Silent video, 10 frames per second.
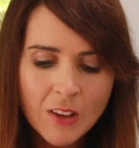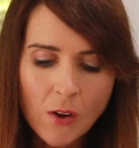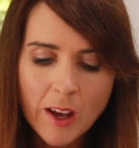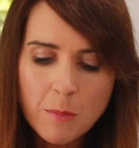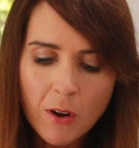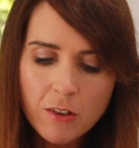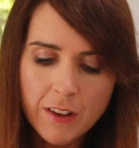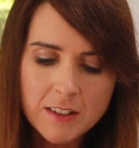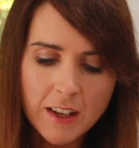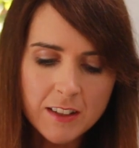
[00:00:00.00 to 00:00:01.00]
Okay,
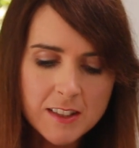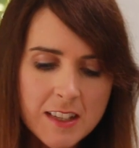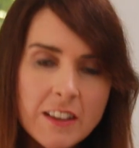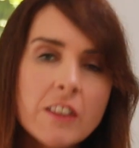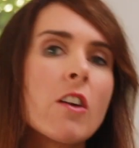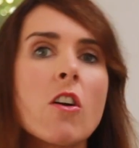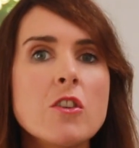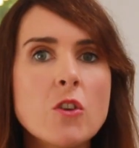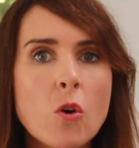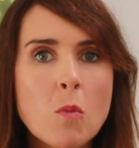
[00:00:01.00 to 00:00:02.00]
perfect. I can see that there are
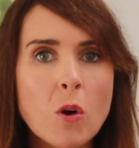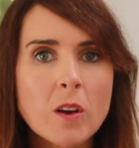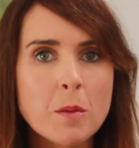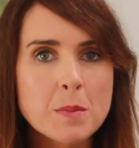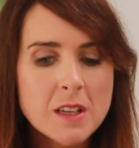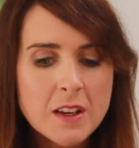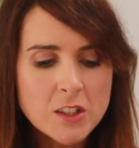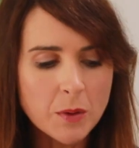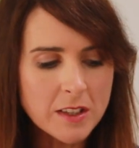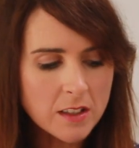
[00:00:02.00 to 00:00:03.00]
no more lumps.
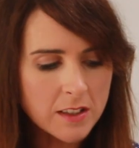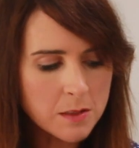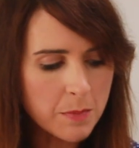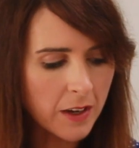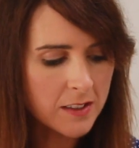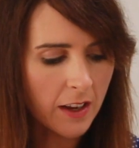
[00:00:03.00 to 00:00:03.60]
So into this mix,